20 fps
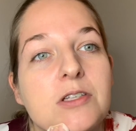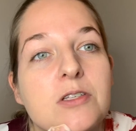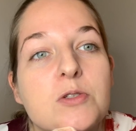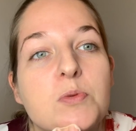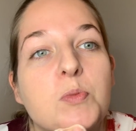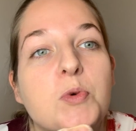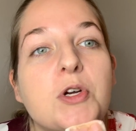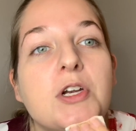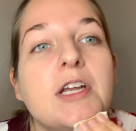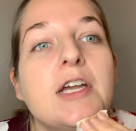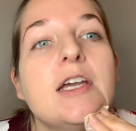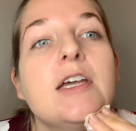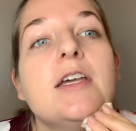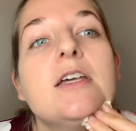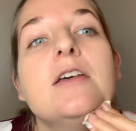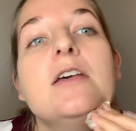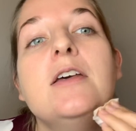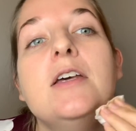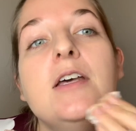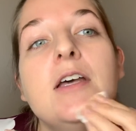this
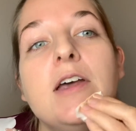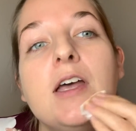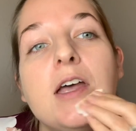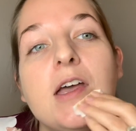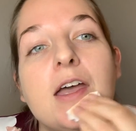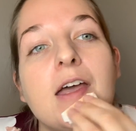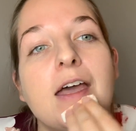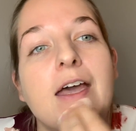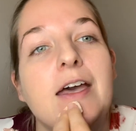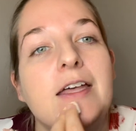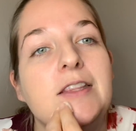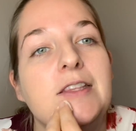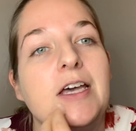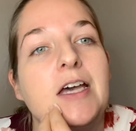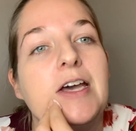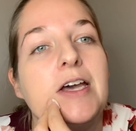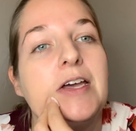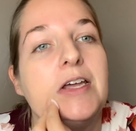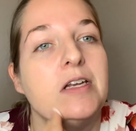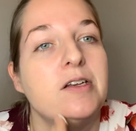morning, and
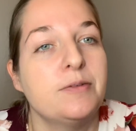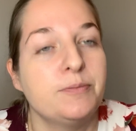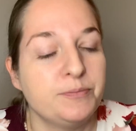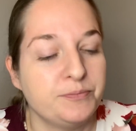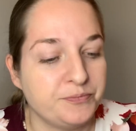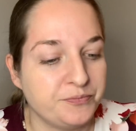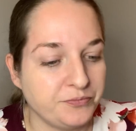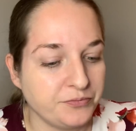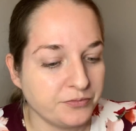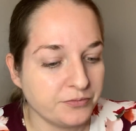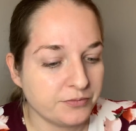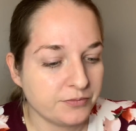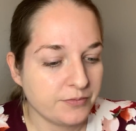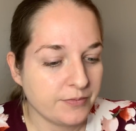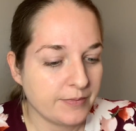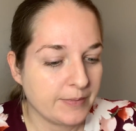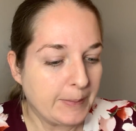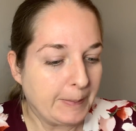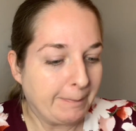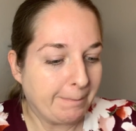then
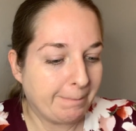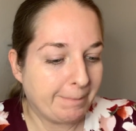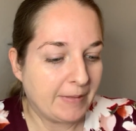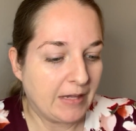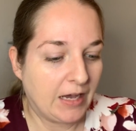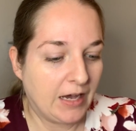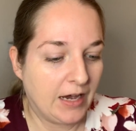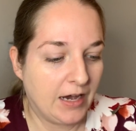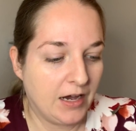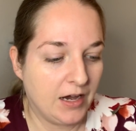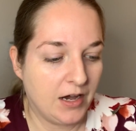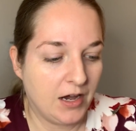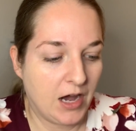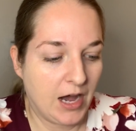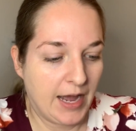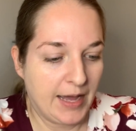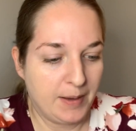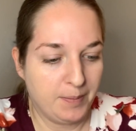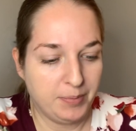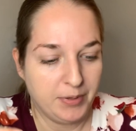
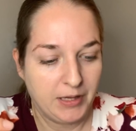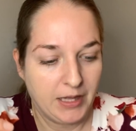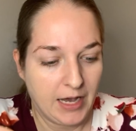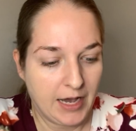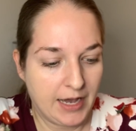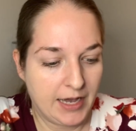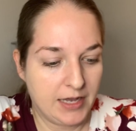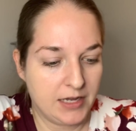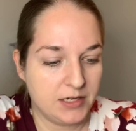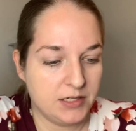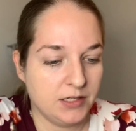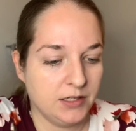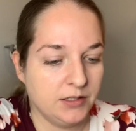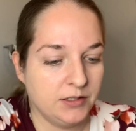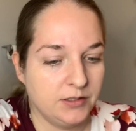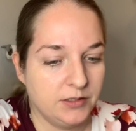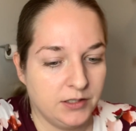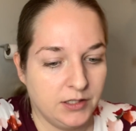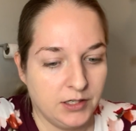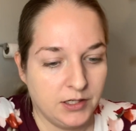I applied,
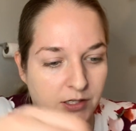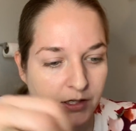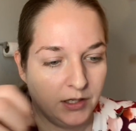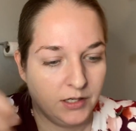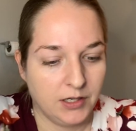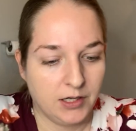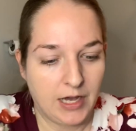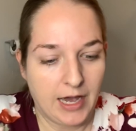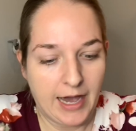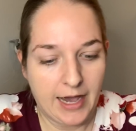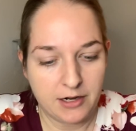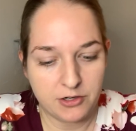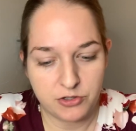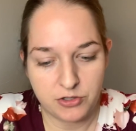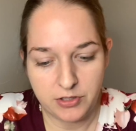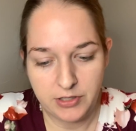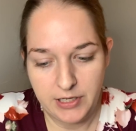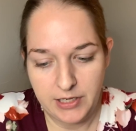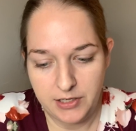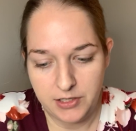
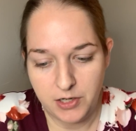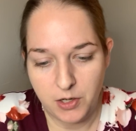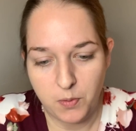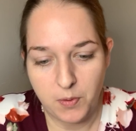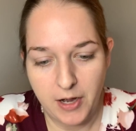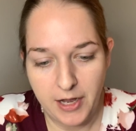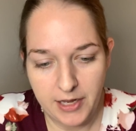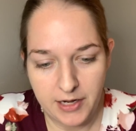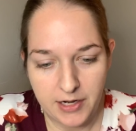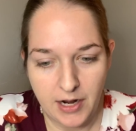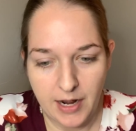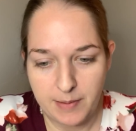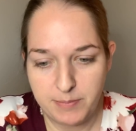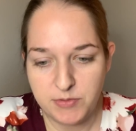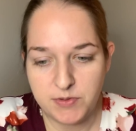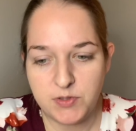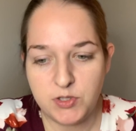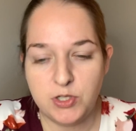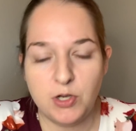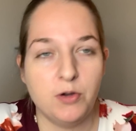actually, you know what? I'm
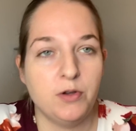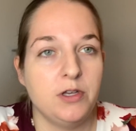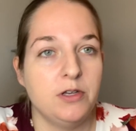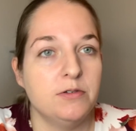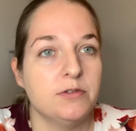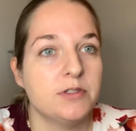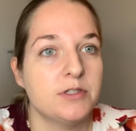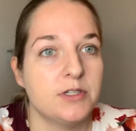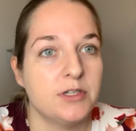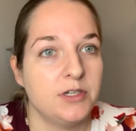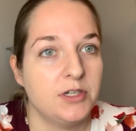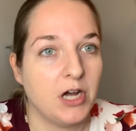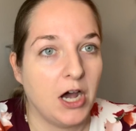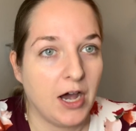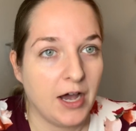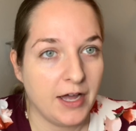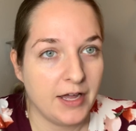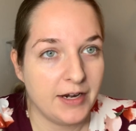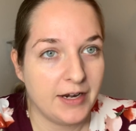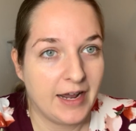so used to
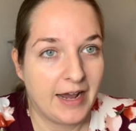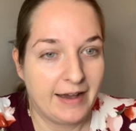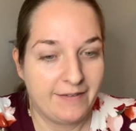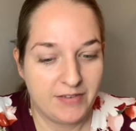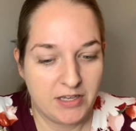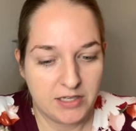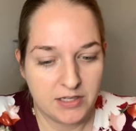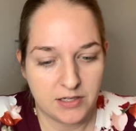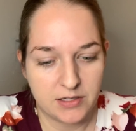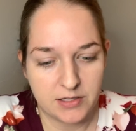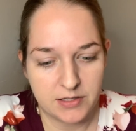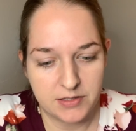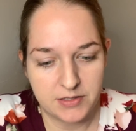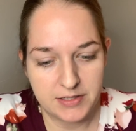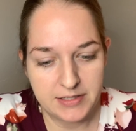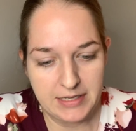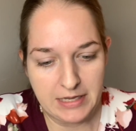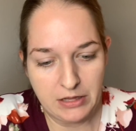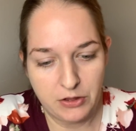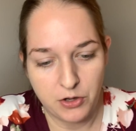not having a
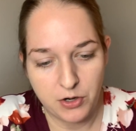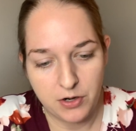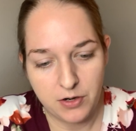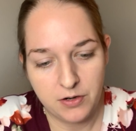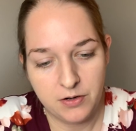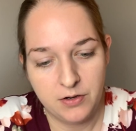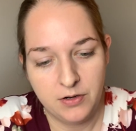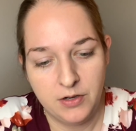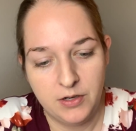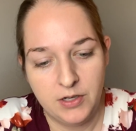concealer